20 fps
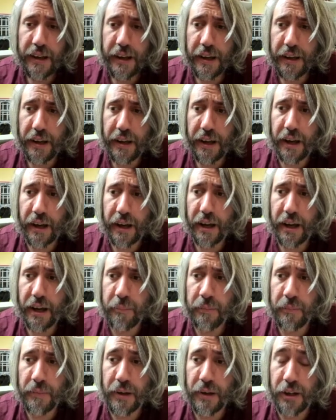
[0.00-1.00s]

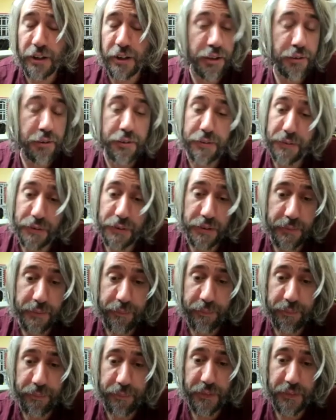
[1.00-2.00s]
um, are useful
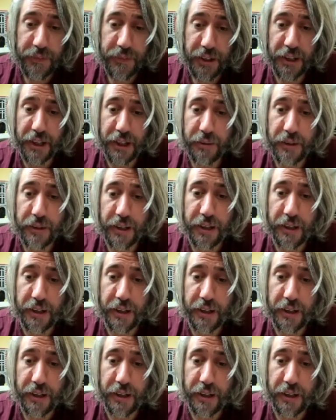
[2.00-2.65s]
you know and,